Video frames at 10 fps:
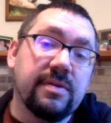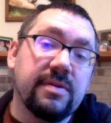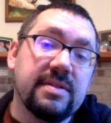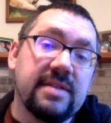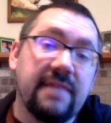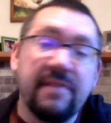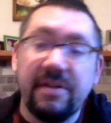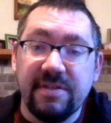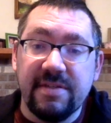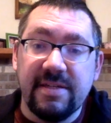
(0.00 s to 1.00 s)
7
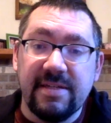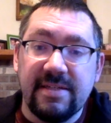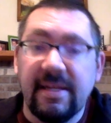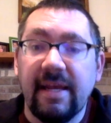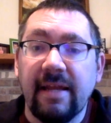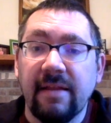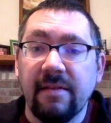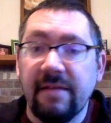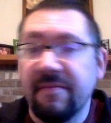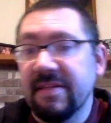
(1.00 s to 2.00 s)
years a citizen, and
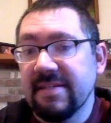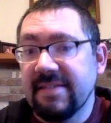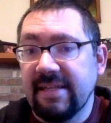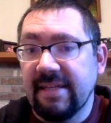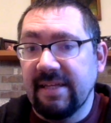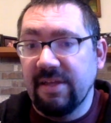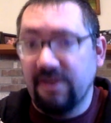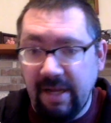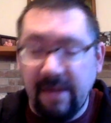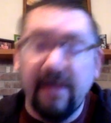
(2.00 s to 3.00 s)
live in the state that you're in.